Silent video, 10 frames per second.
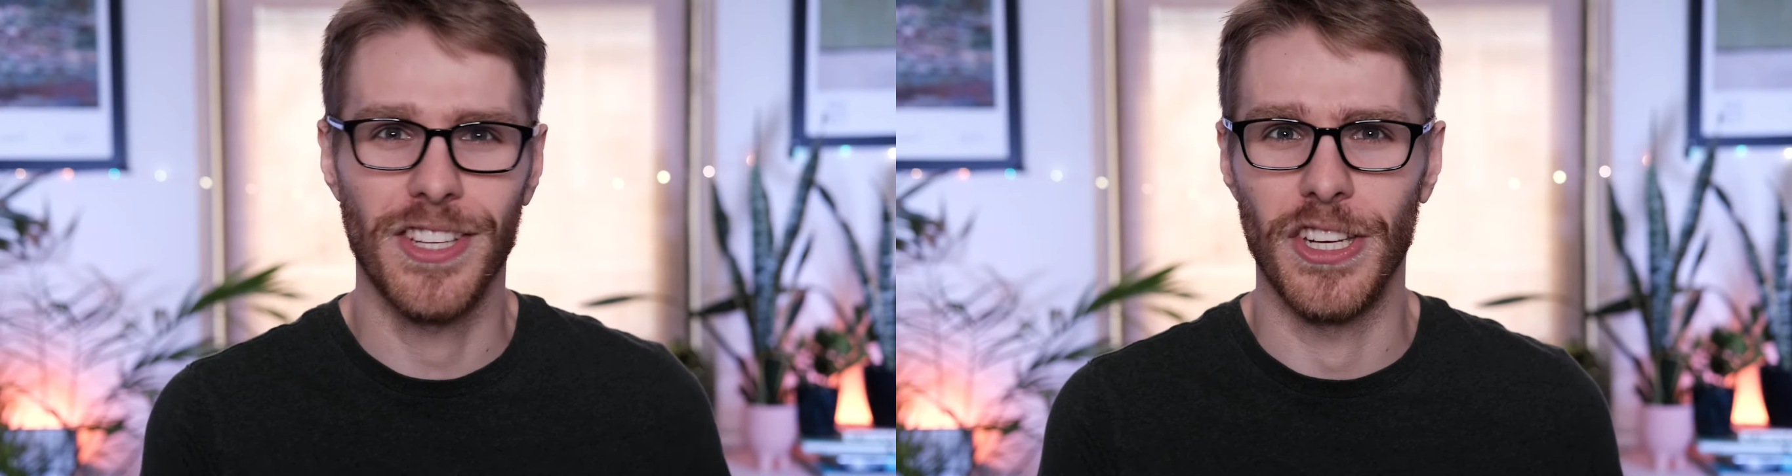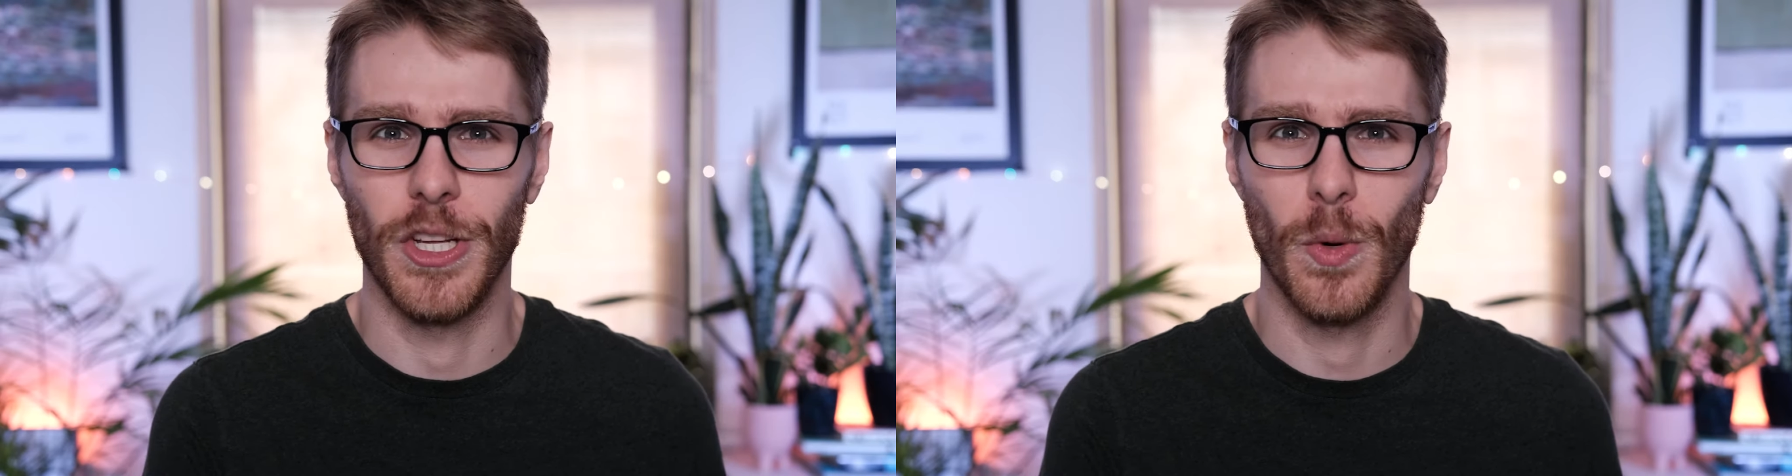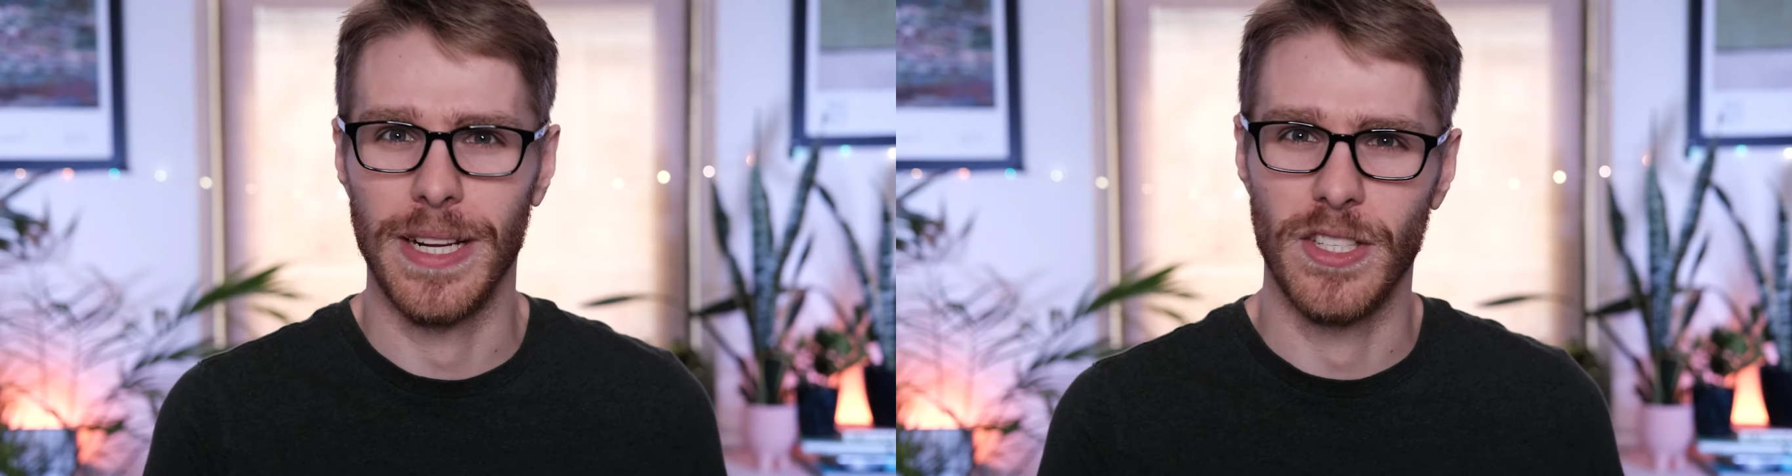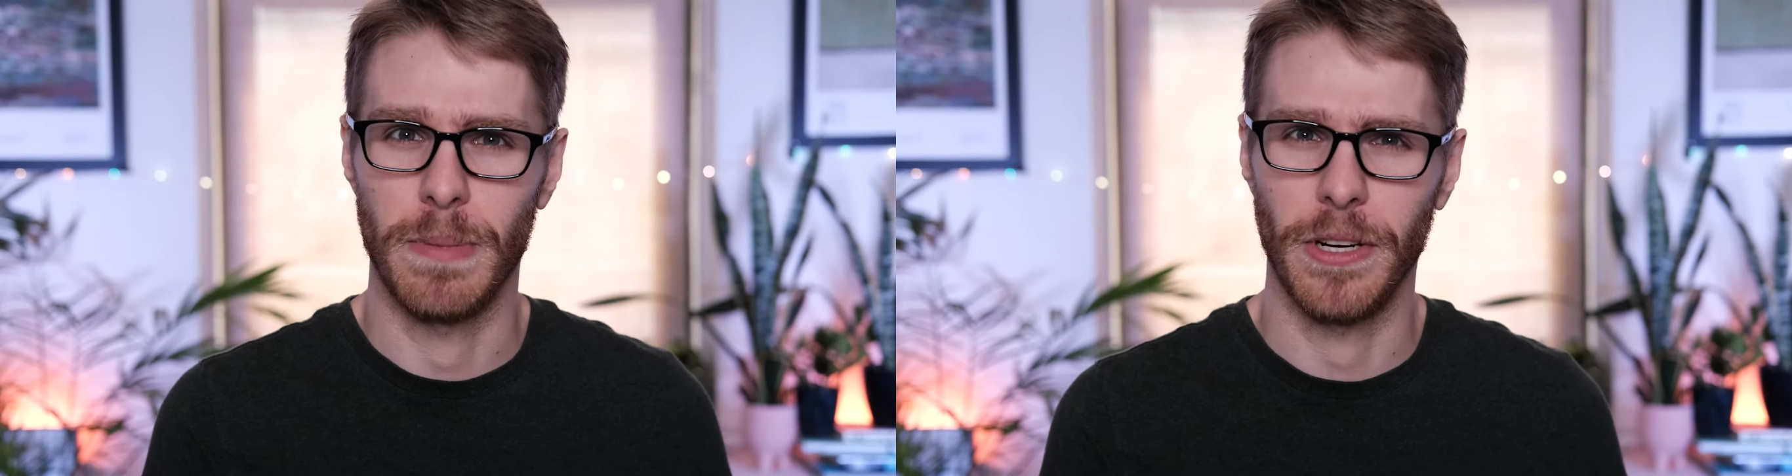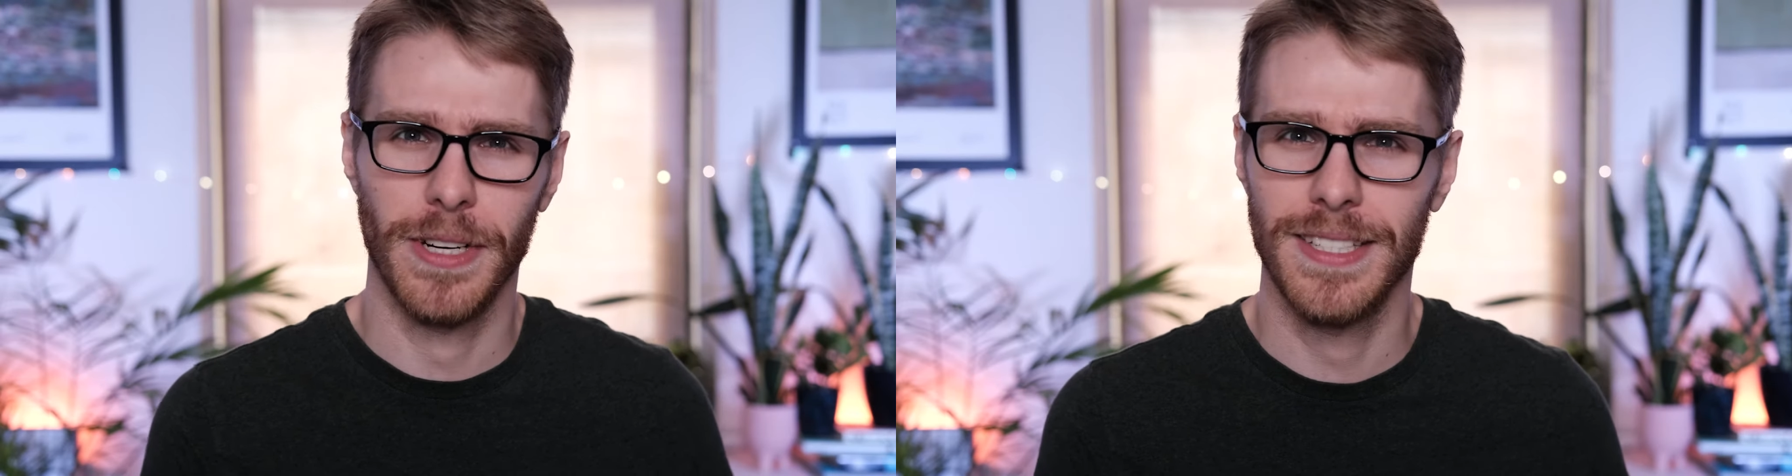to new
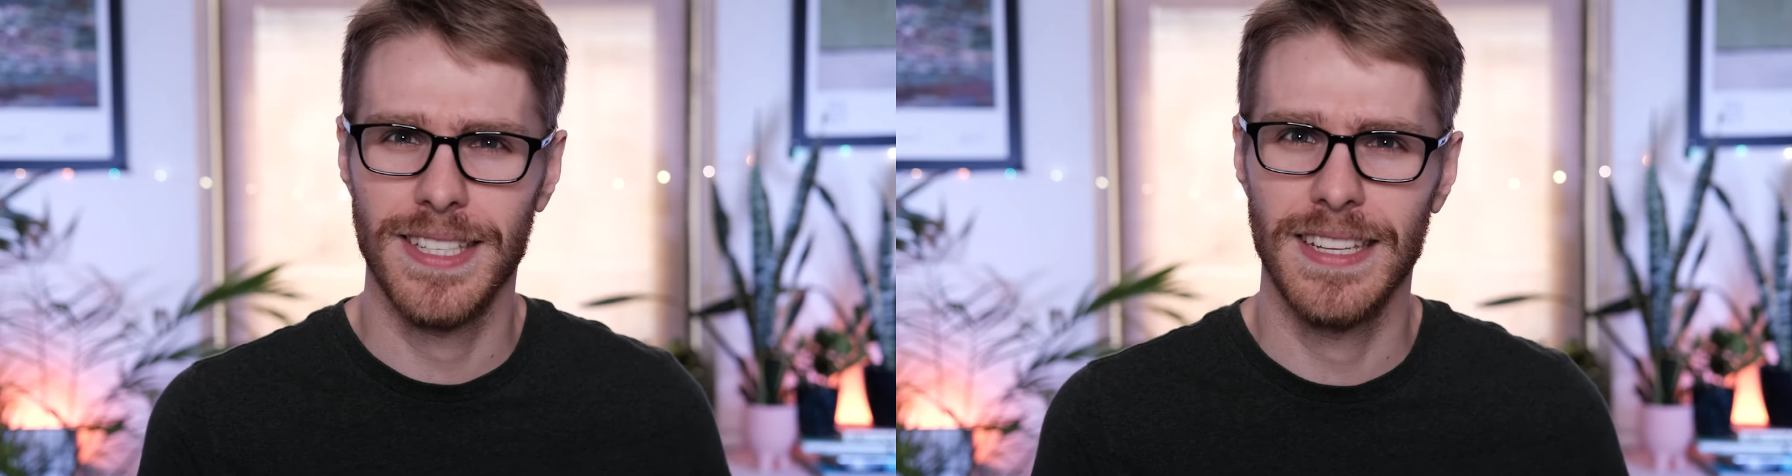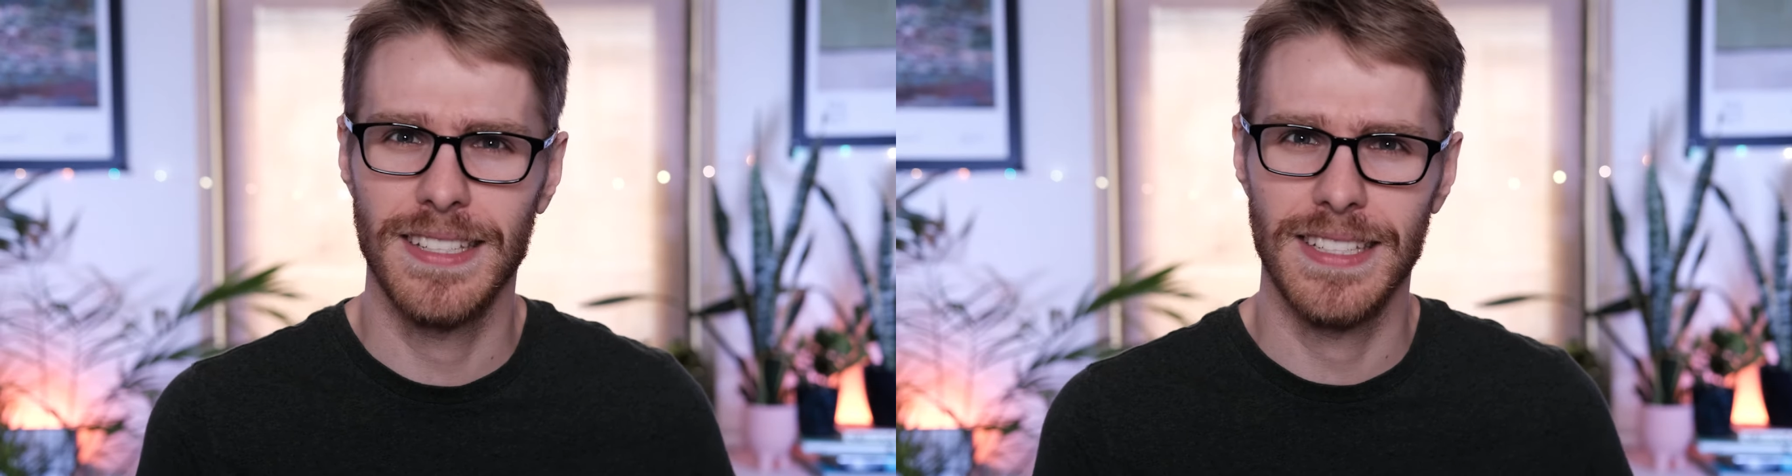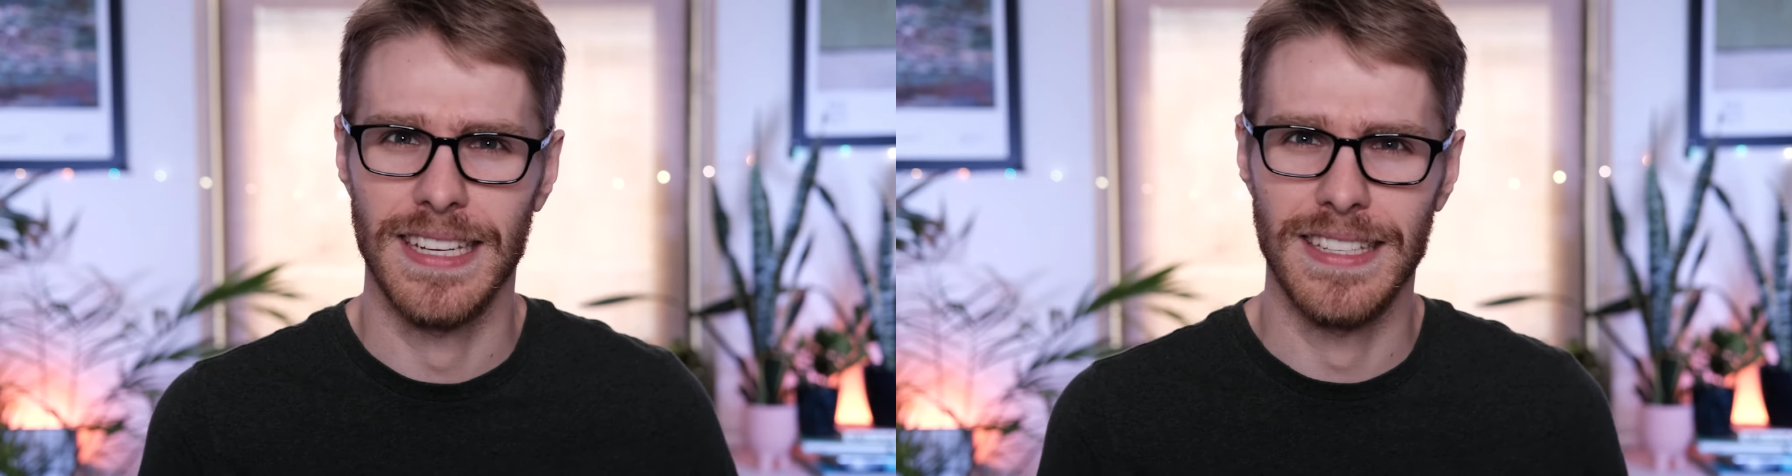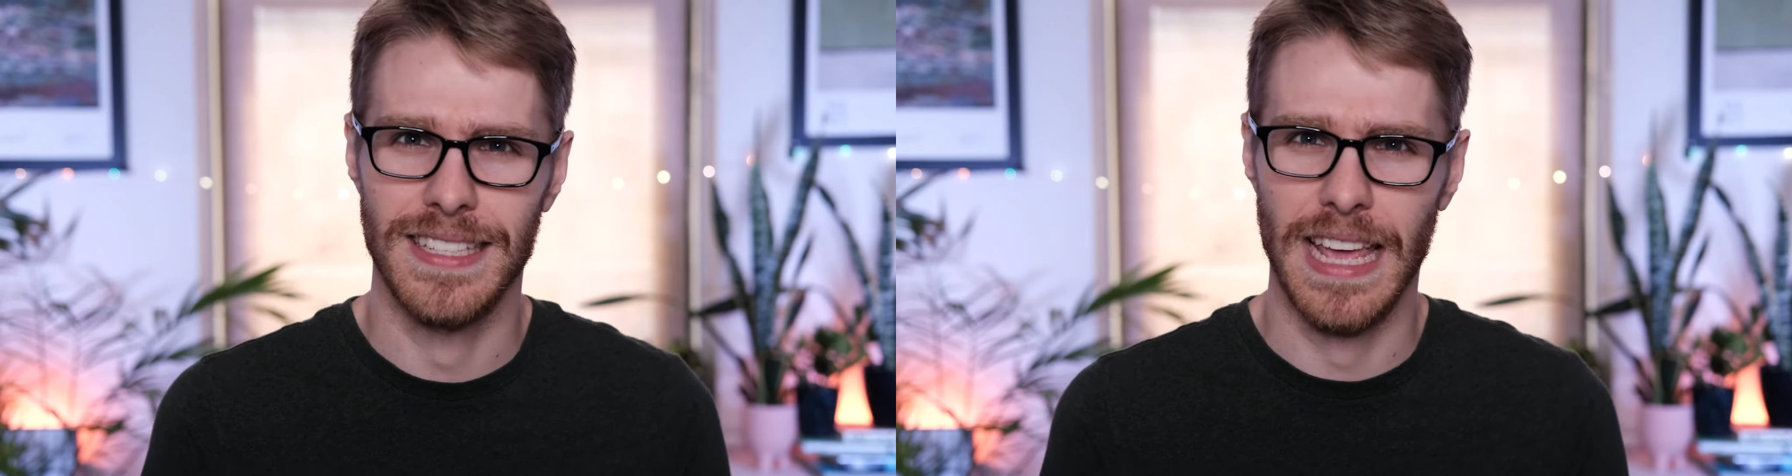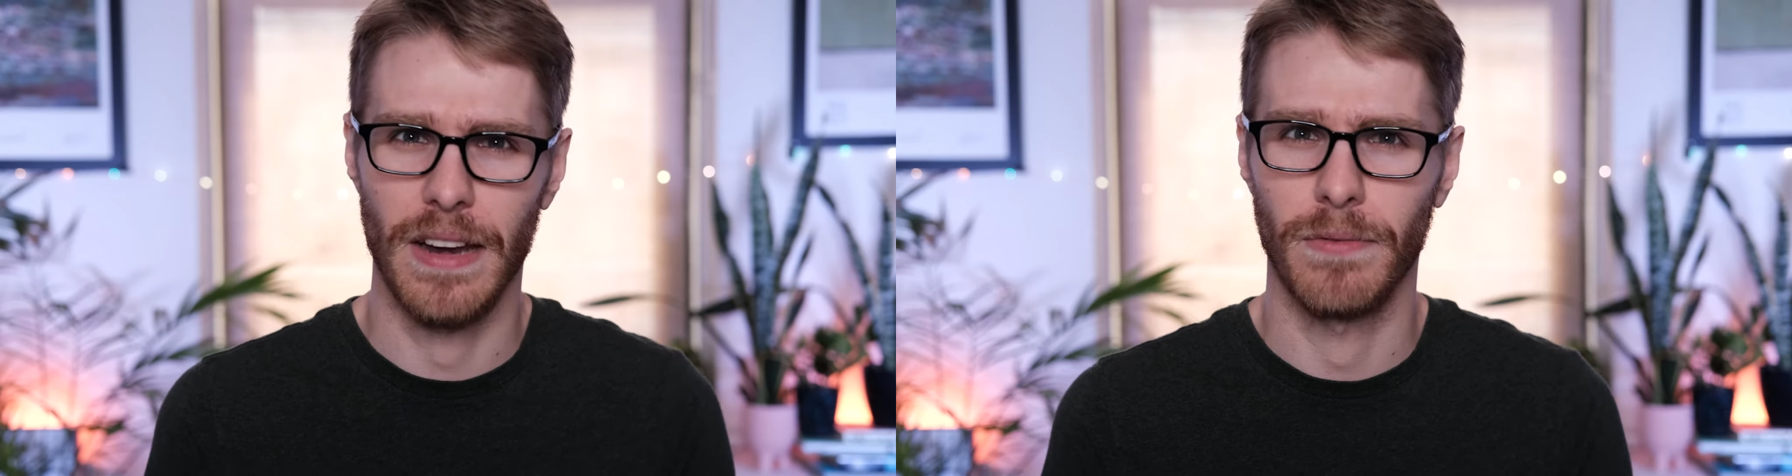experiences
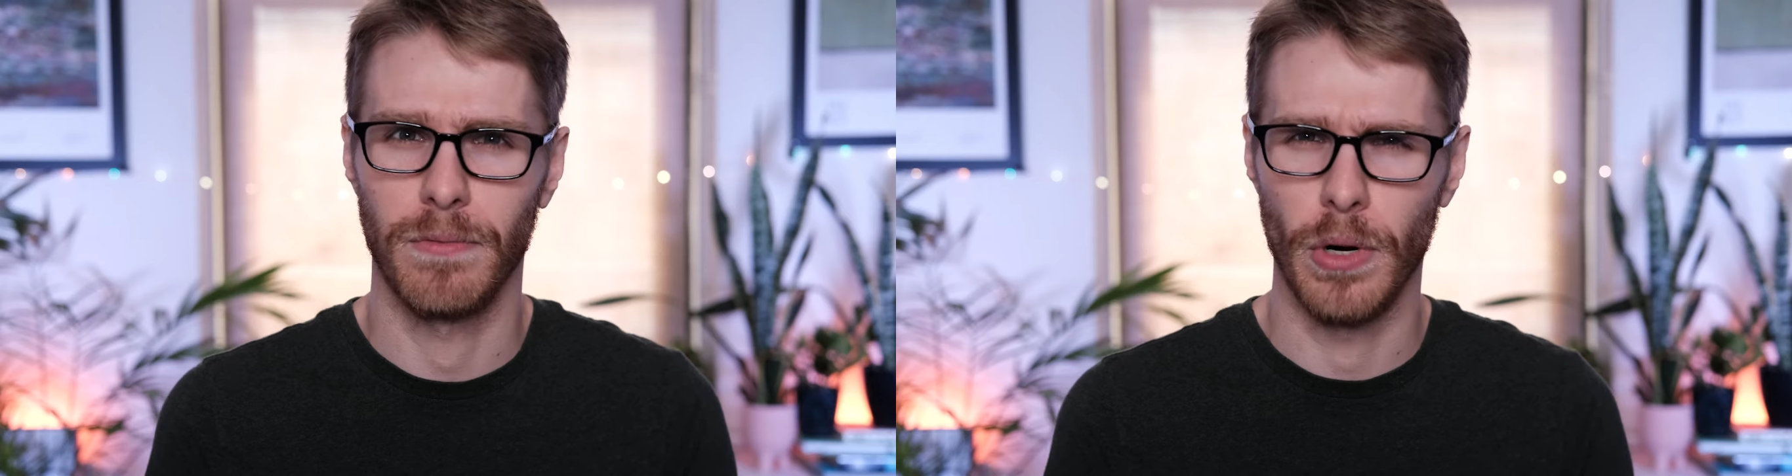instead of